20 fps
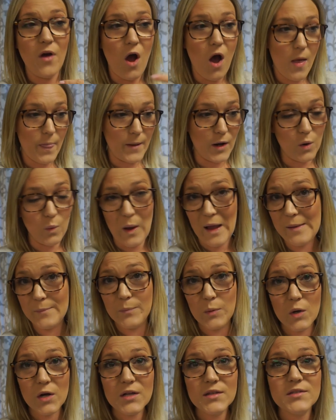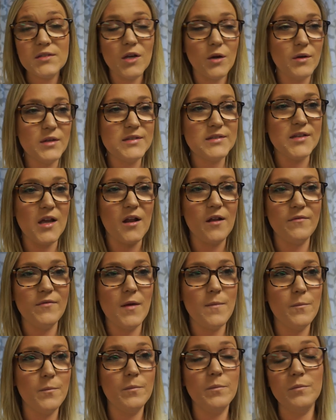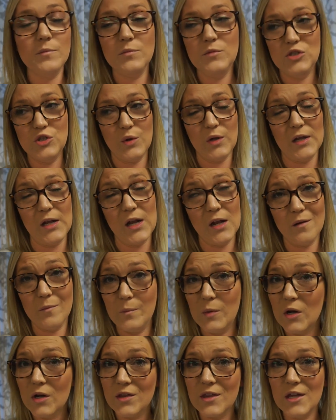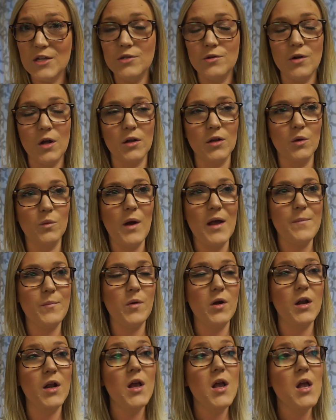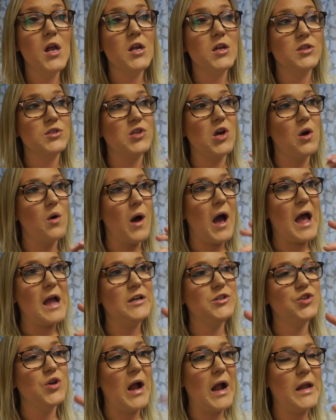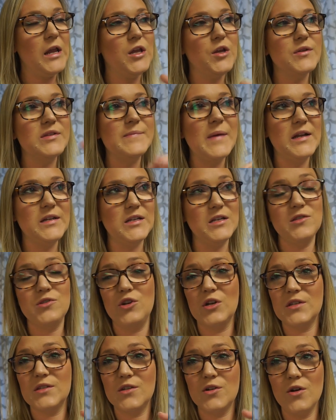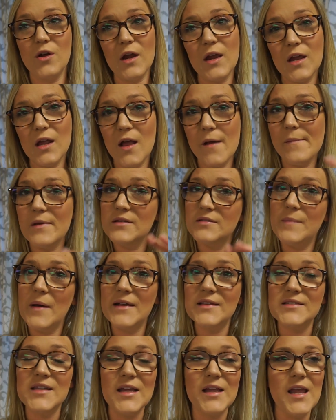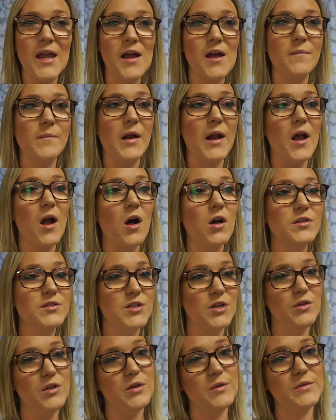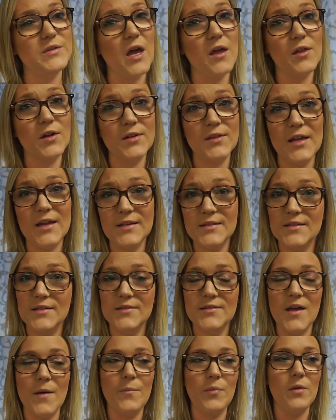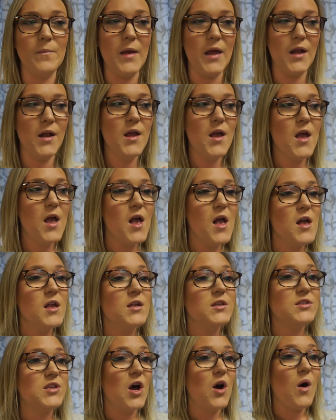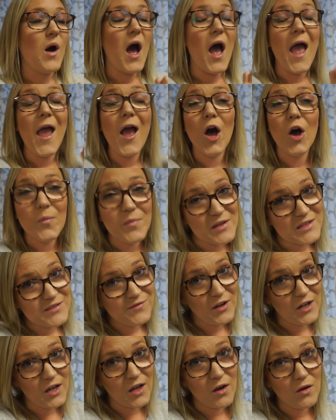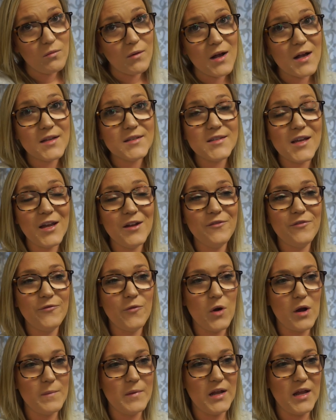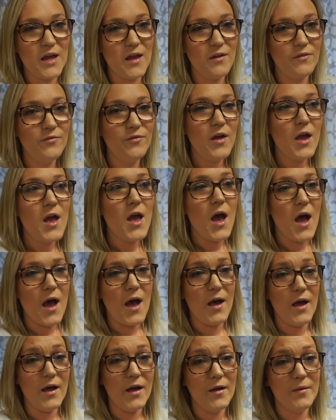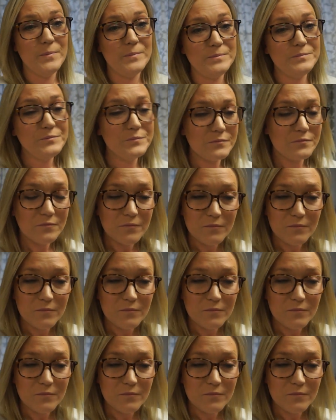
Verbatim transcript: on their whiteboard. So instead of them doing it in a book, they do it on their whiteboard. So I try to use my district's curriculum as best I can, but I also use other things to supplement. So I hope this video was informative. Um,